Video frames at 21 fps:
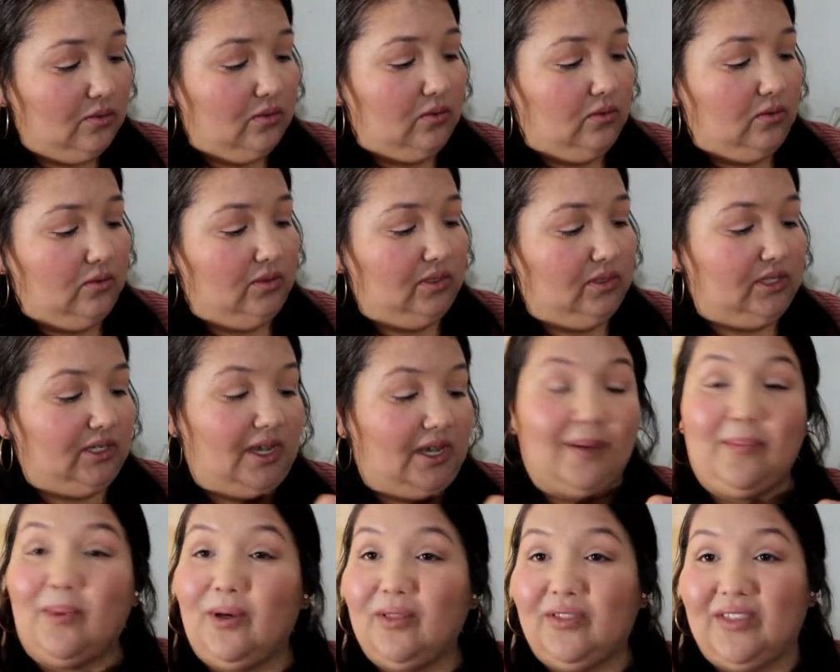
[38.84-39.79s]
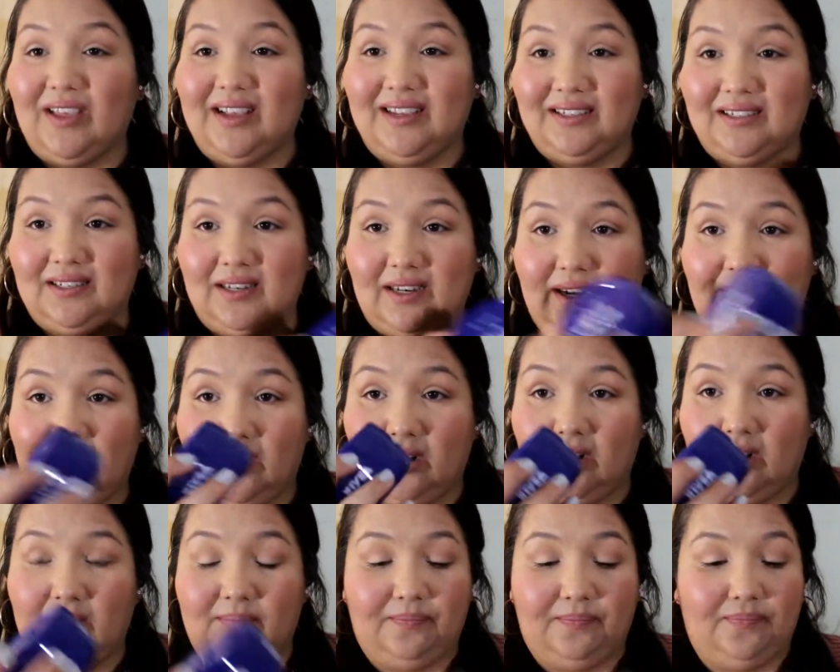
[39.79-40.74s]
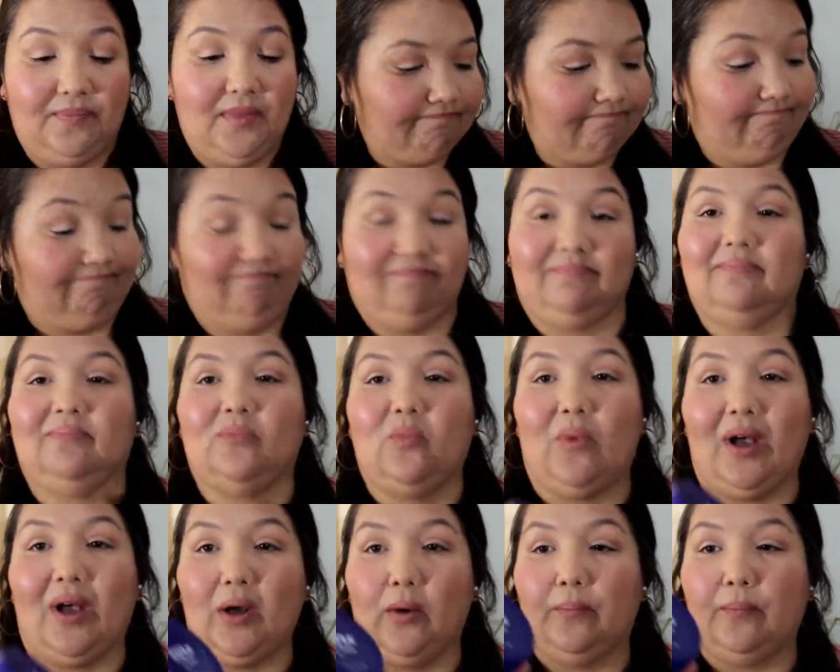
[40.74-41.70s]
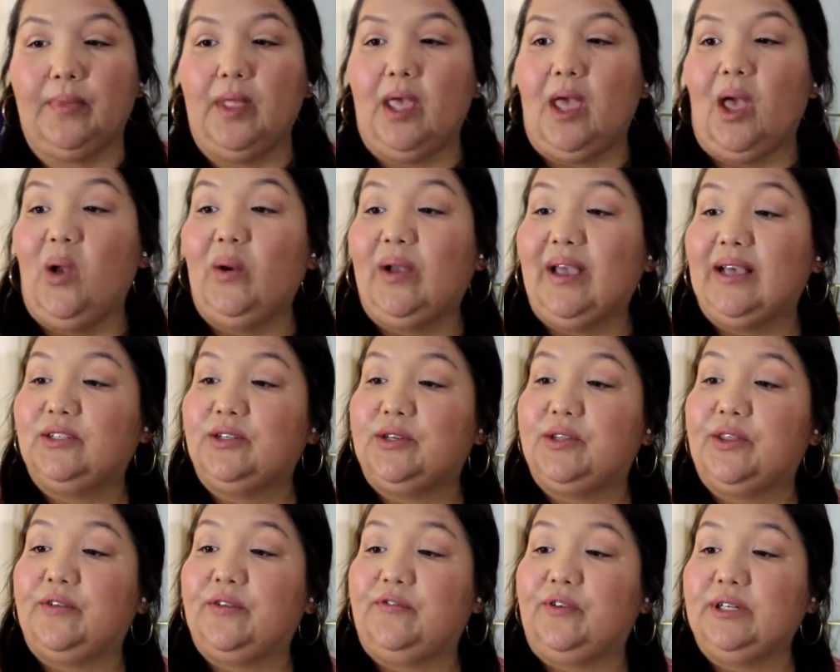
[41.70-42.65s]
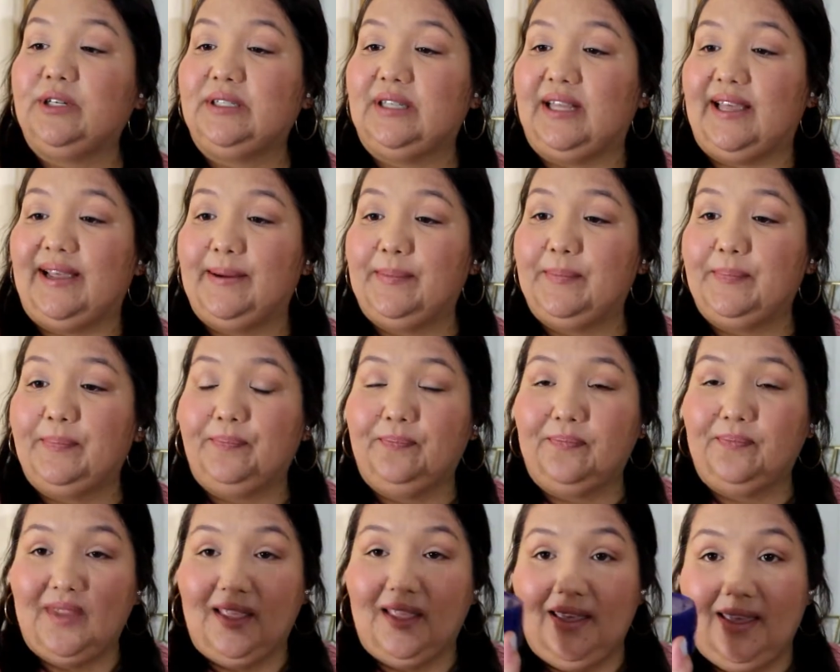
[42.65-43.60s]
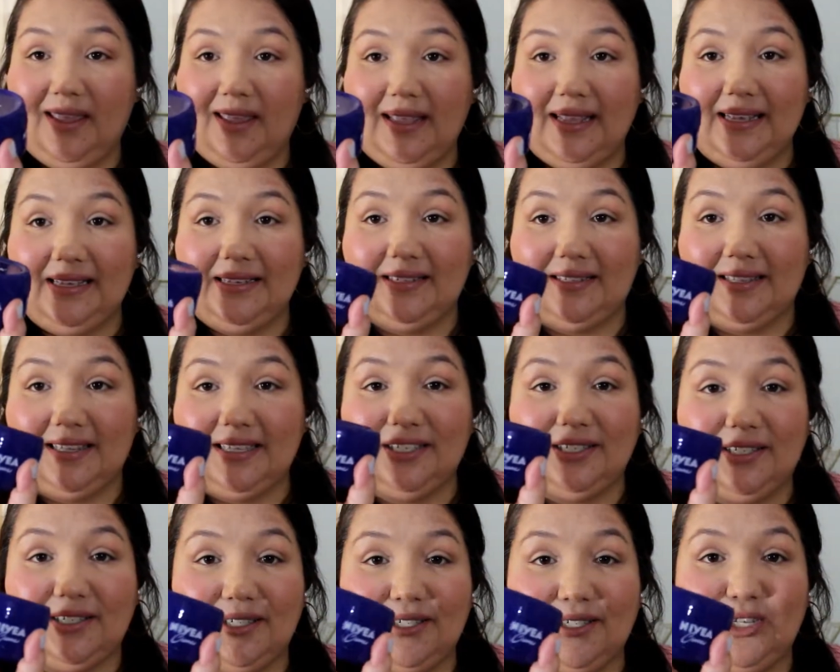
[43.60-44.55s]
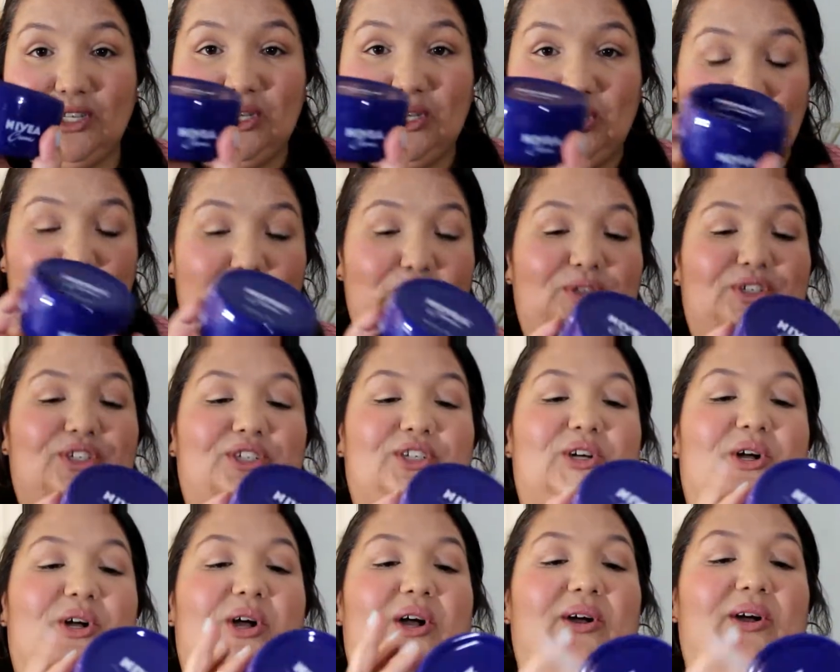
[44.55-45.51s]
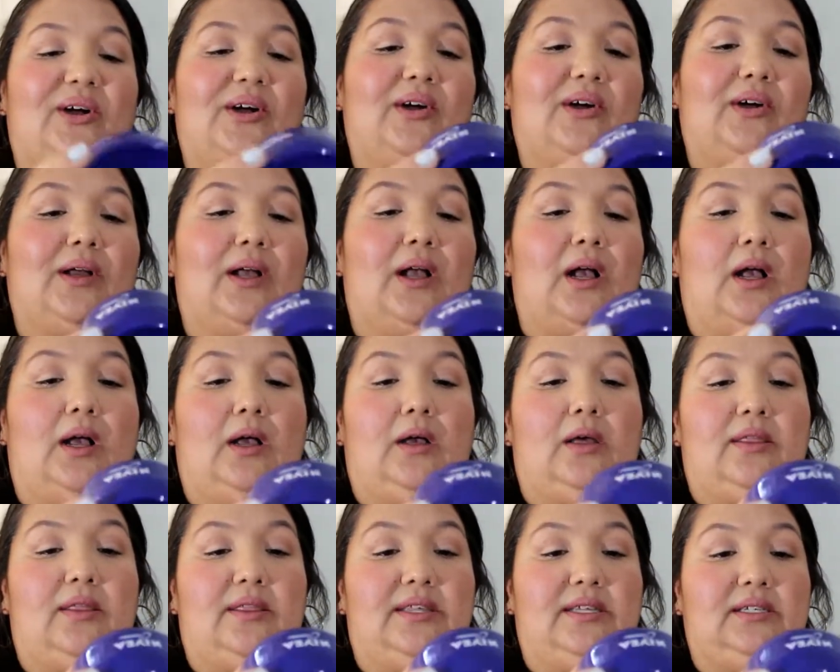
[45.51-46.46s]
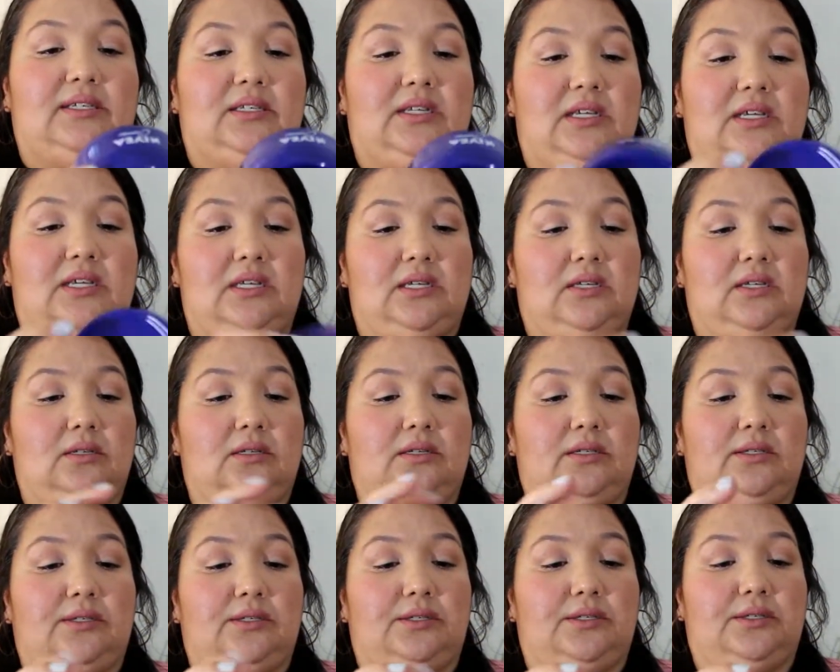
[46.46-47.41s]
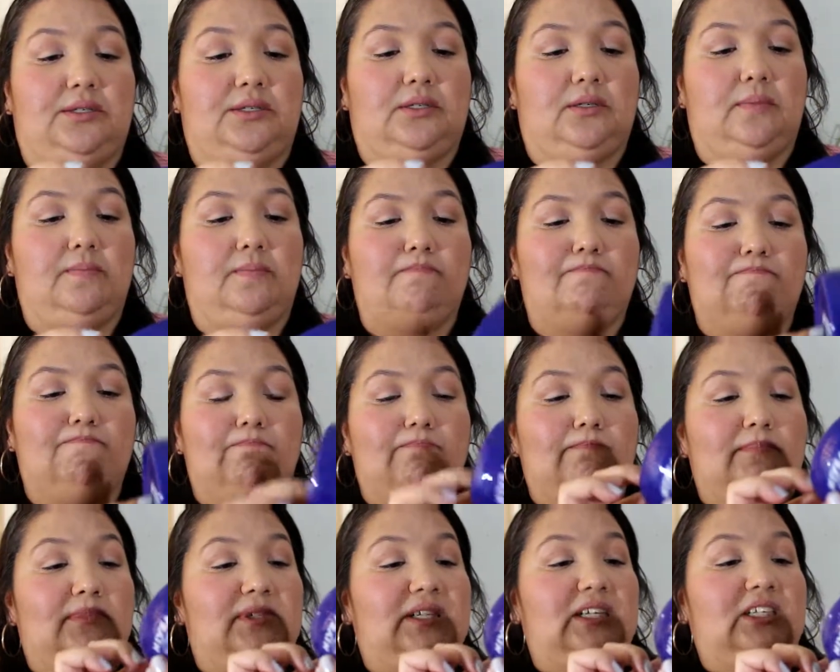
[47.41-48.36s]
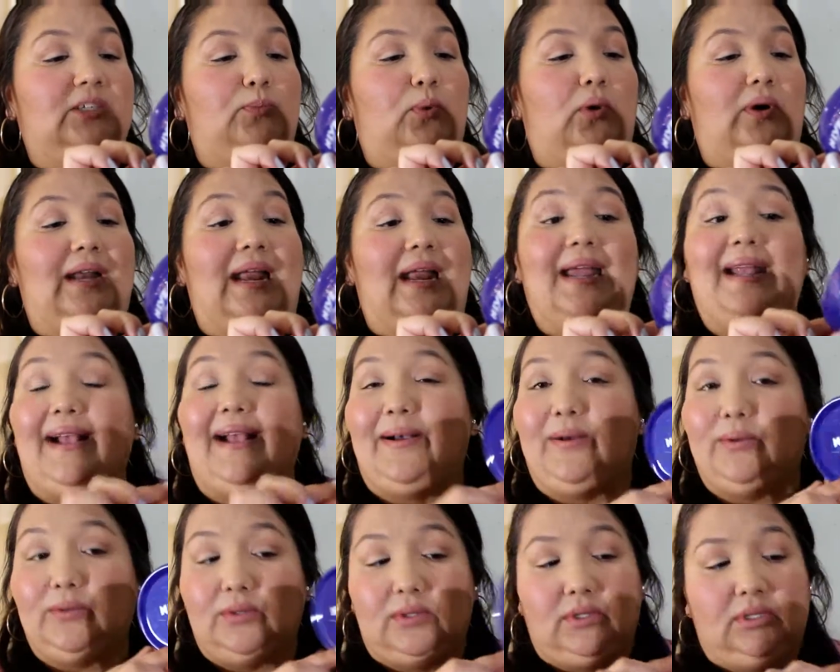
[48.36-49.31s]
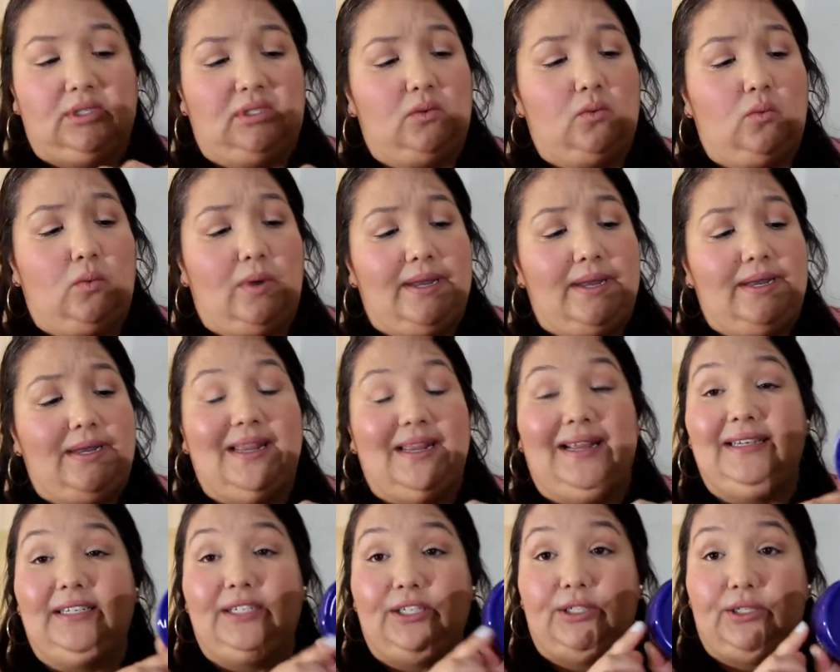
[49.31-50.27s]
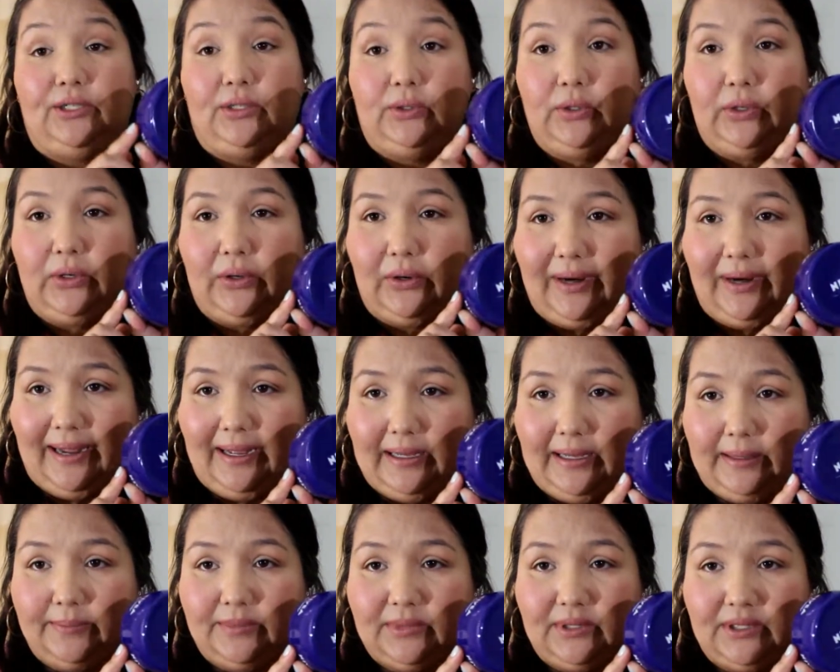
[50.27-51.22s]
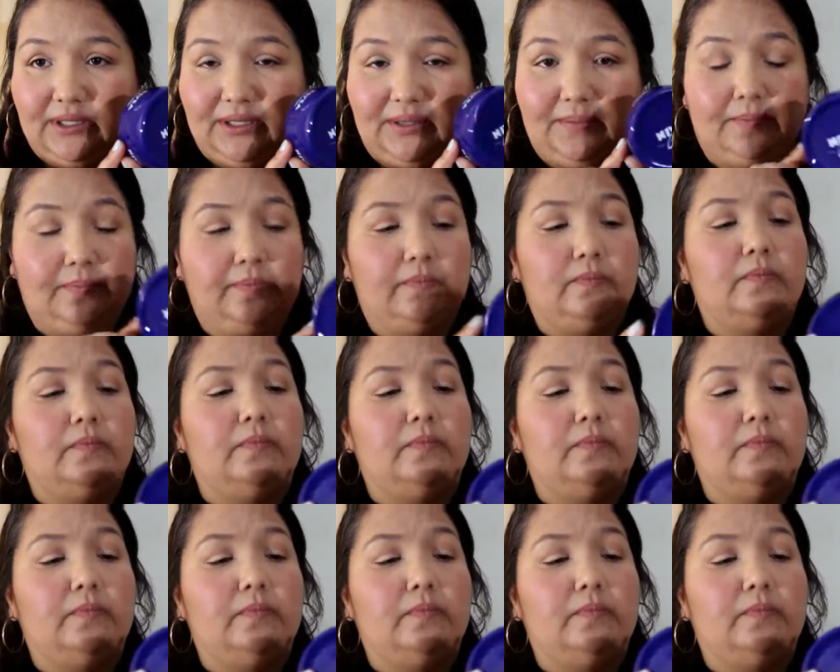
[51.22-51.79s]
ooh, there's a couple things in here. Wow. Okay, so the first thing is this huge jar. This is 6.8 ounce, 192 grams.